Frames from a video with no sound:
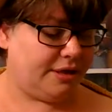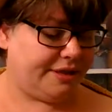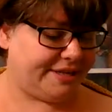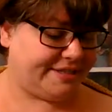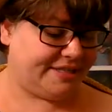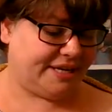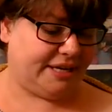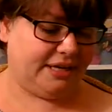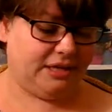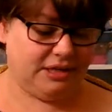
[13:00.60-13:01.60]
let's
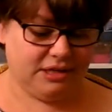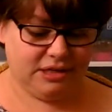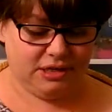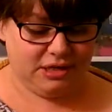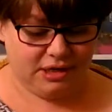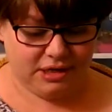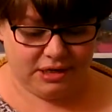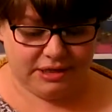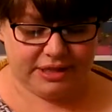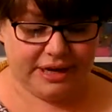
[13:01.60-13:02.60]
see.
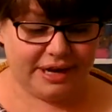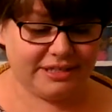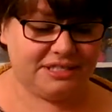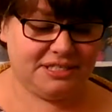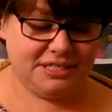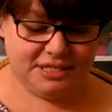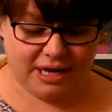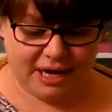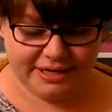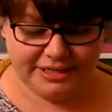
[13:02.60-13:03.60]
The next, I